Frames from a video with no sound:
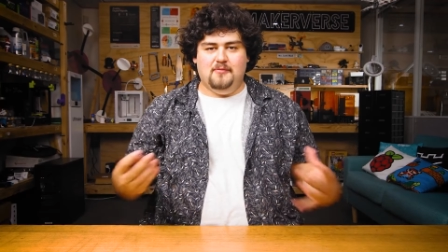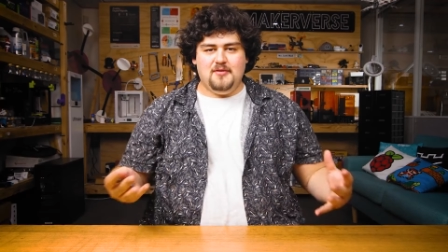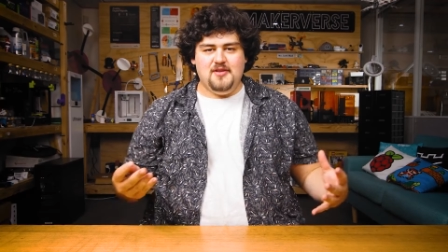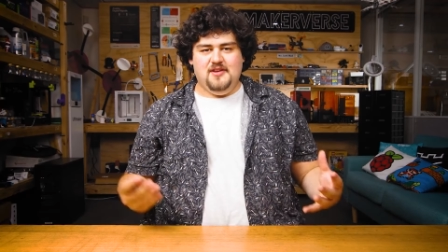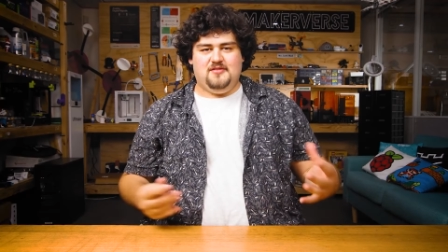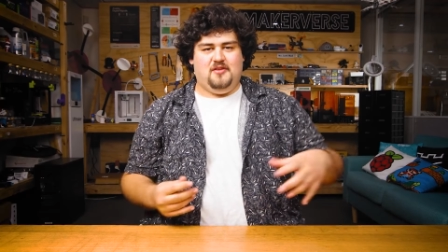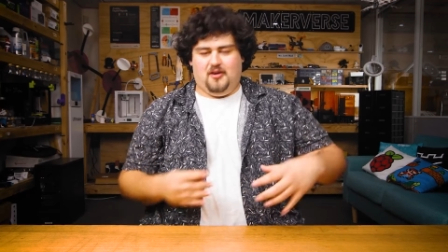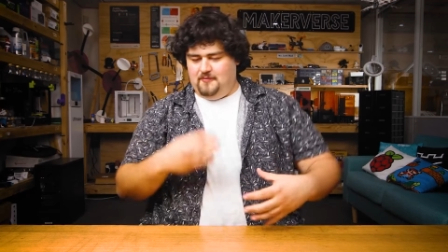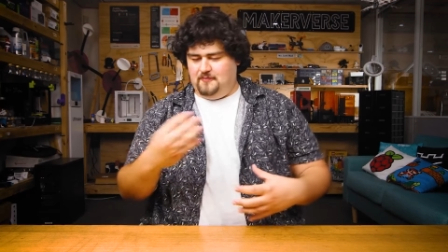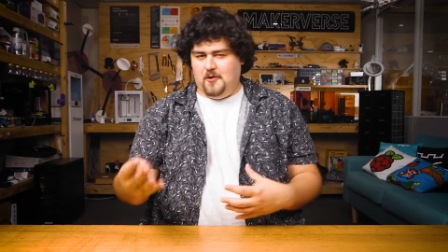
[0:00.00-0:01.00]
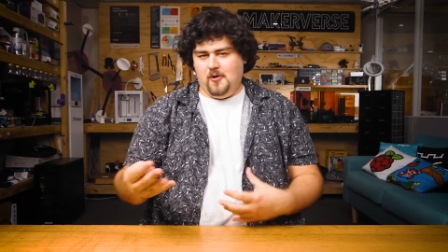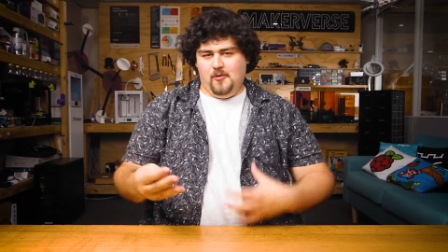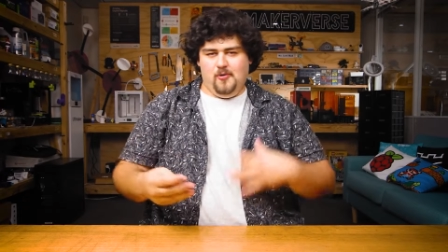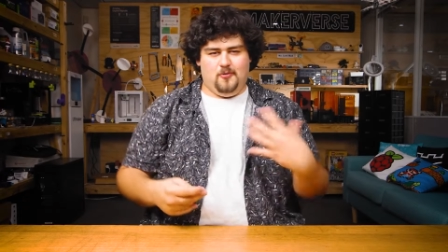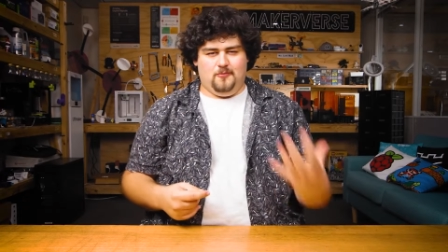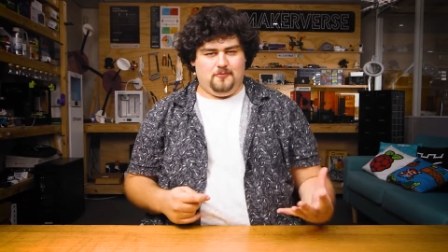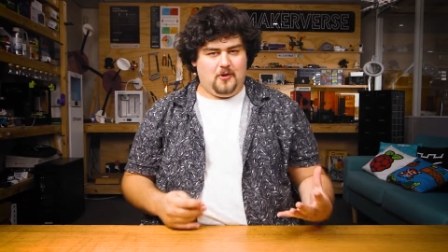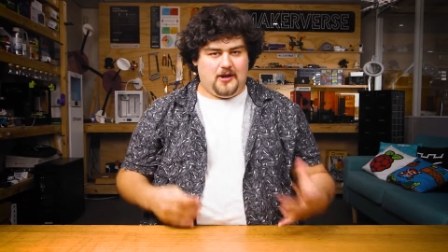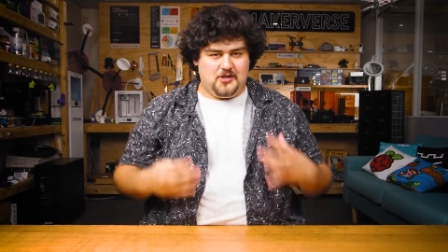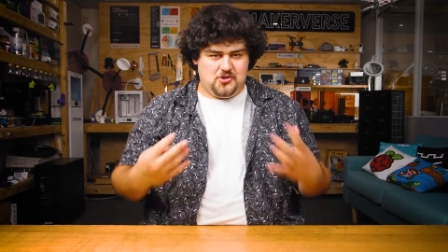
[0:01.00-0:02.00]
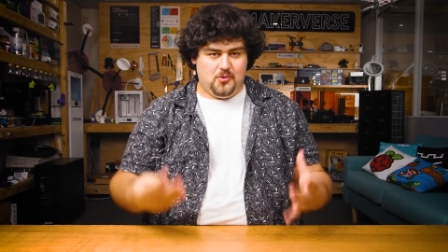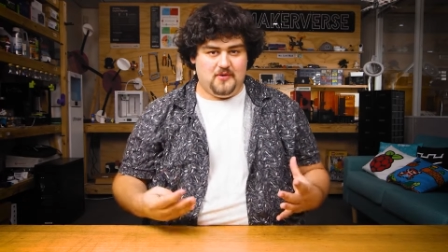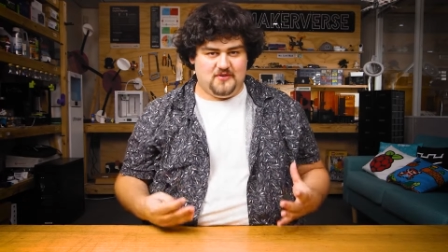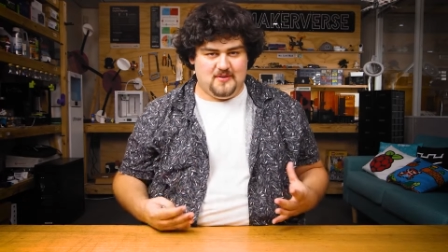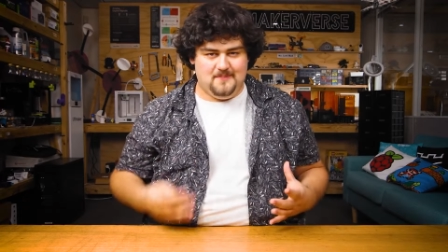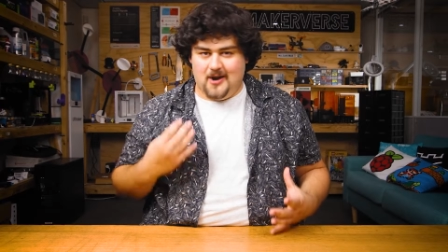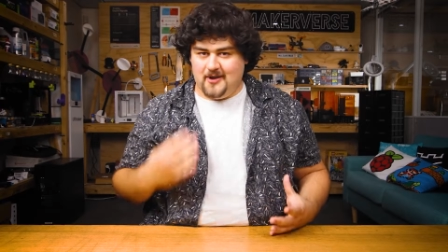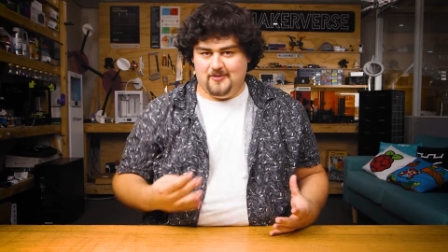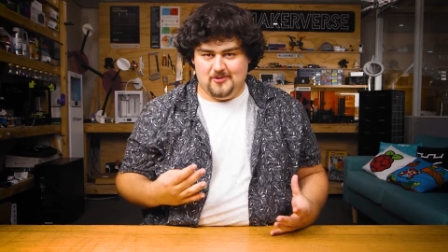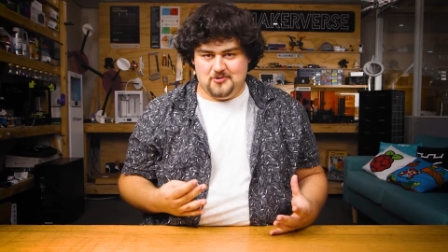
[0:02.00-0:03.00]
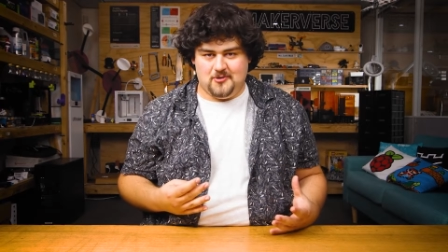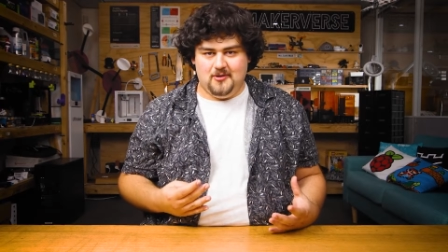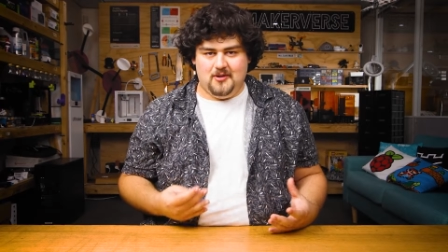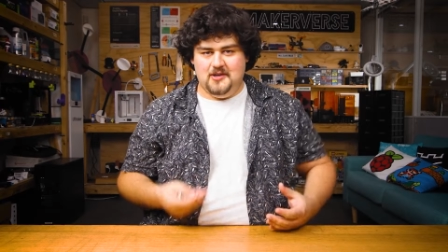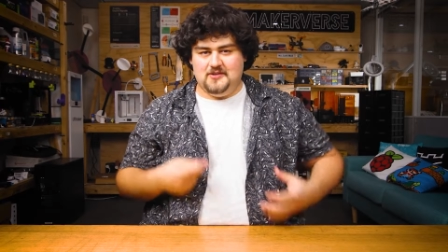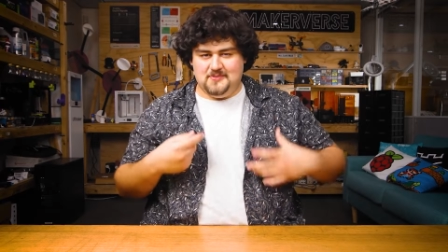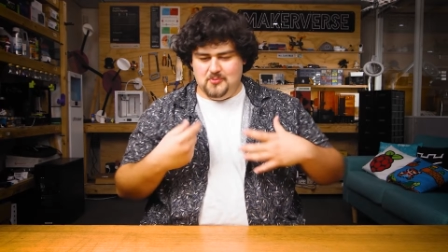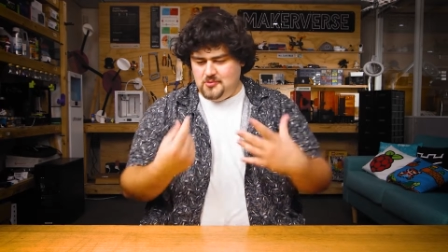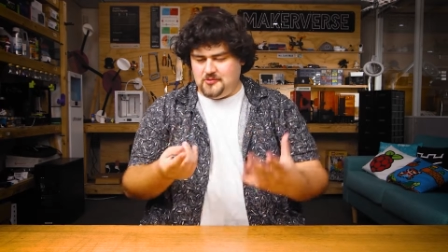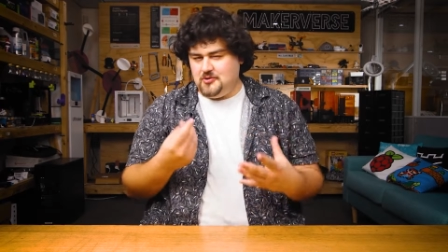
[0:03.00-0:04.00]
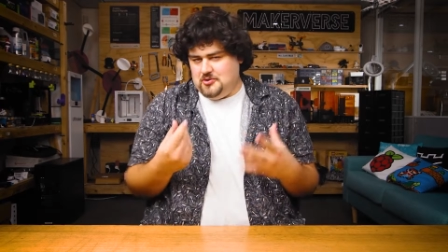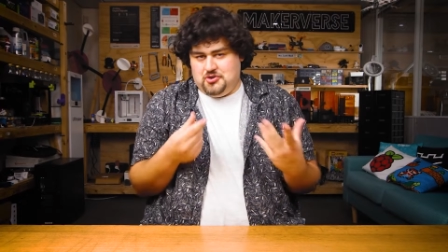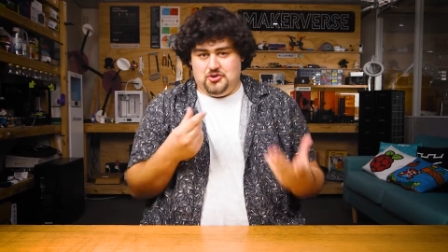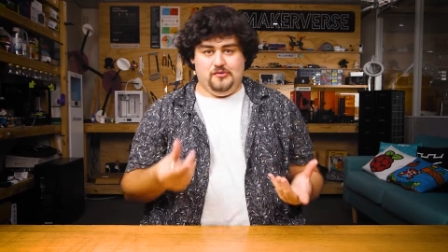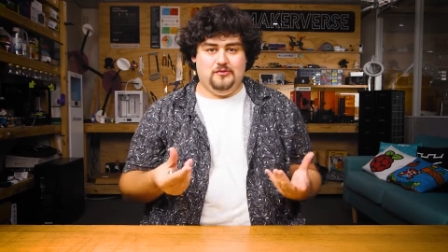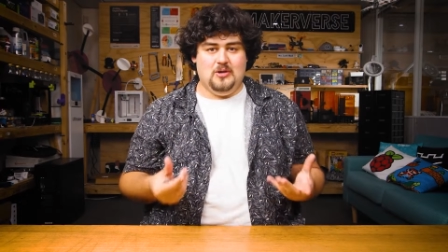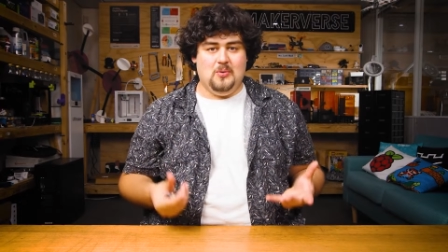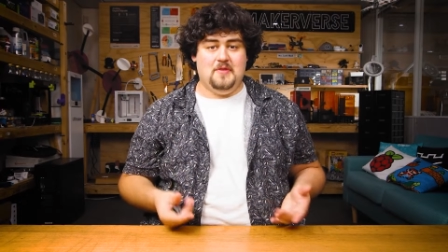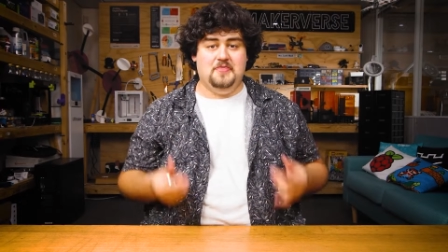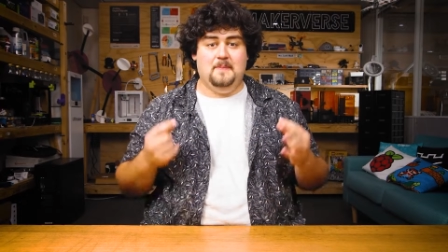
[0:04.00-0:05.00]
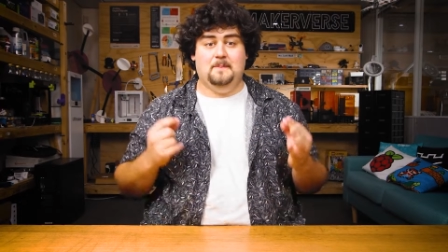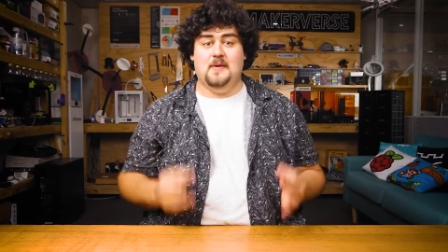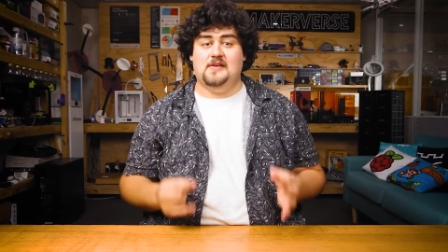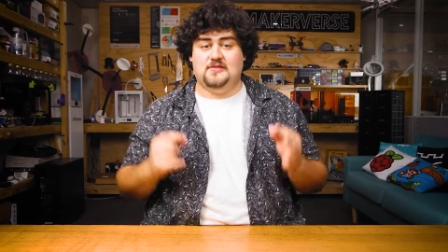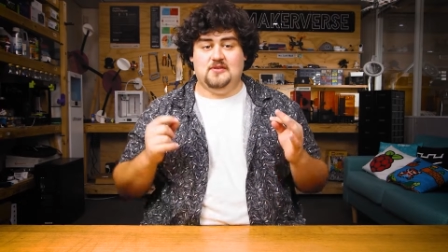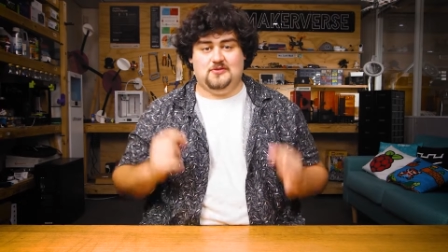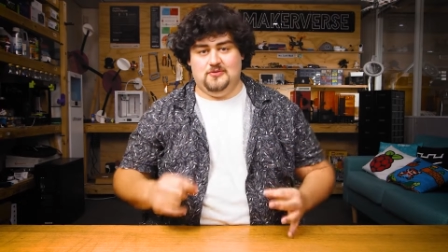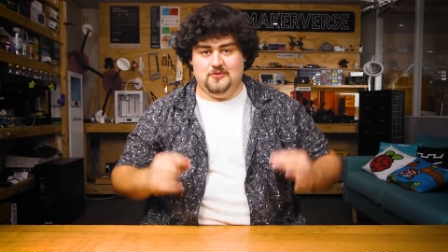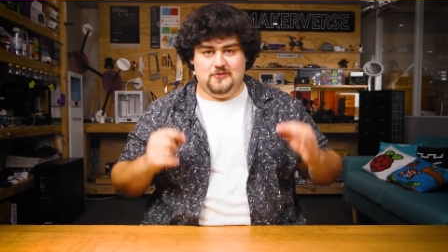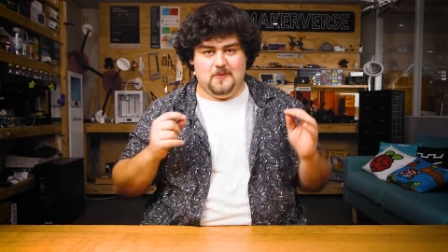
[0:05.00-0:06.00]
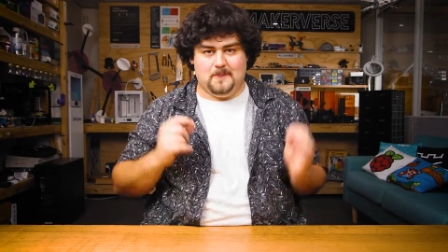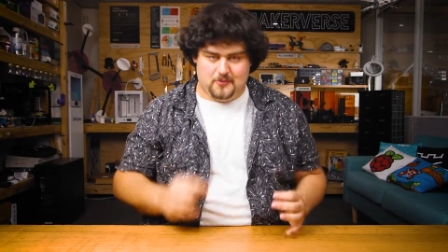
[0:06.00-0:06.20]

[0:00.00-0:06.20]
And there really isn't a wrong or right choice in microcontroller, it's more so choosing one that best suits your